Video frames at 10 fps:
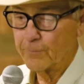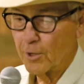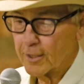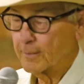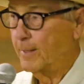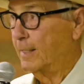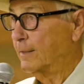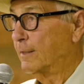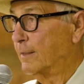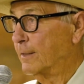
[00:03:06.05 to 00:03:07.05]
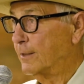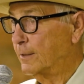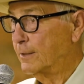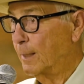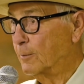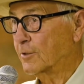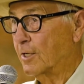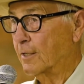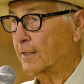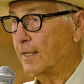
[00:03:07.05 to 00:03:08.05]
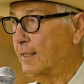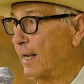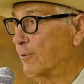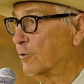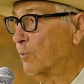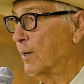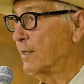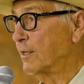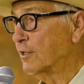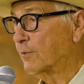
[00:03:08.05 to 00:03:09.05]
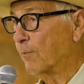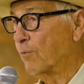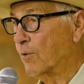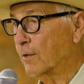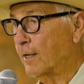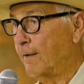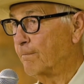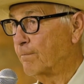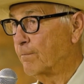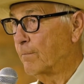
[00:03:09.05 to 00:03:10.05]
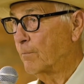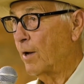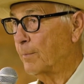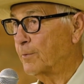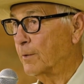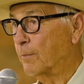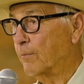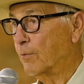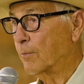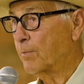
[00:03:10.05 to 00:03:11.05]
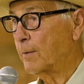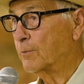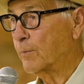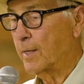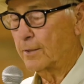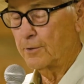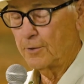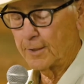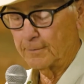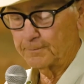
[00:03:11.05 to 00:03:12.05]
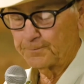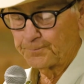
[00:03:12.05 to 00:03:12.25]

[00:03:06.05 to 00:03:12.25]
talk about double stocking, and that was 20 years before it came popular, before people began doing it.